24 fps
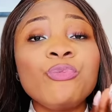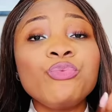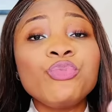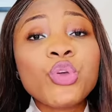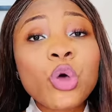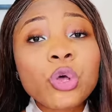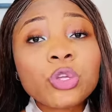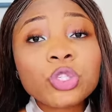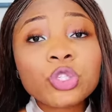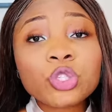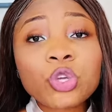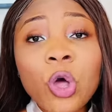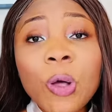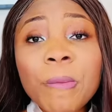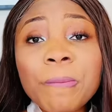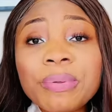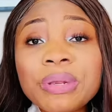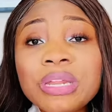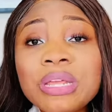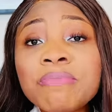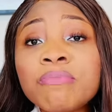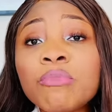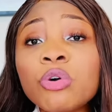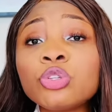those
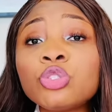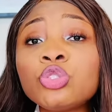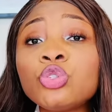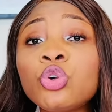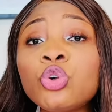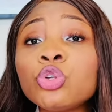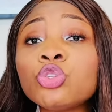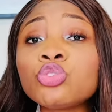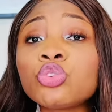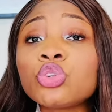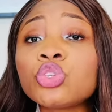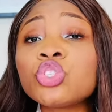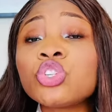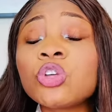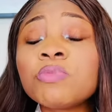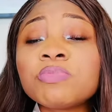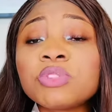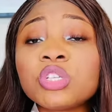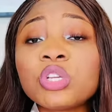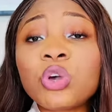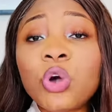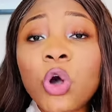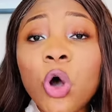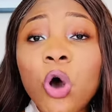companies must go through
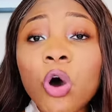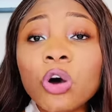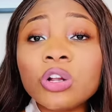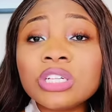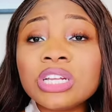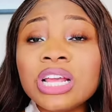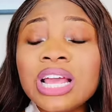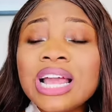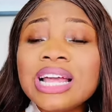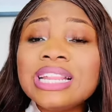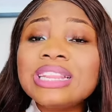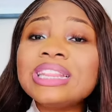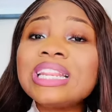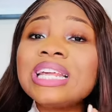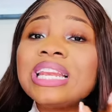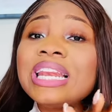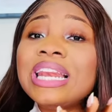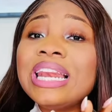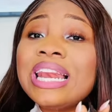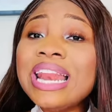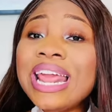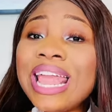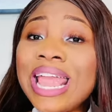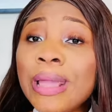something called the
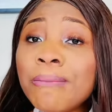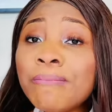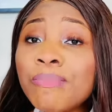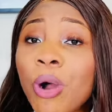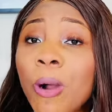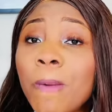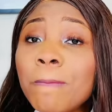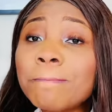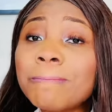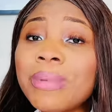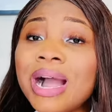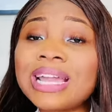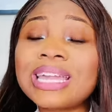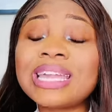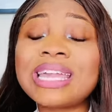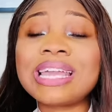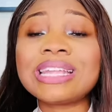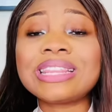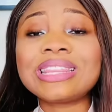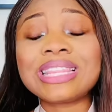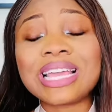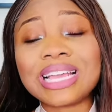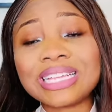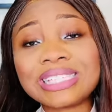labor
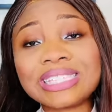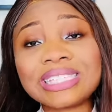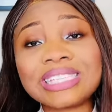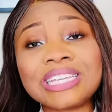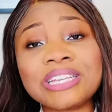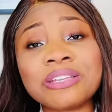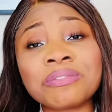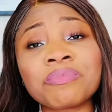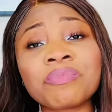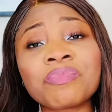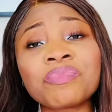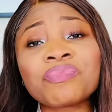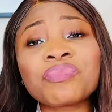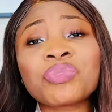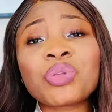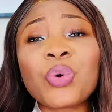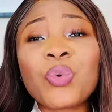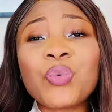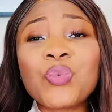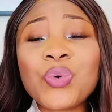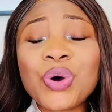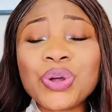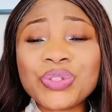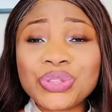market testing.
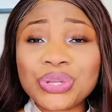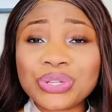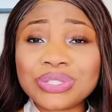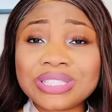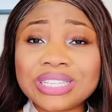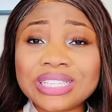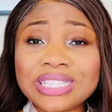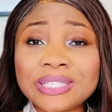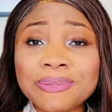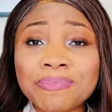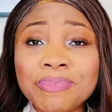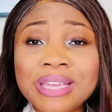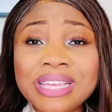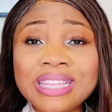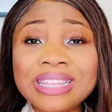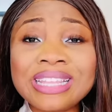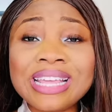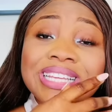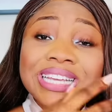What does this mean?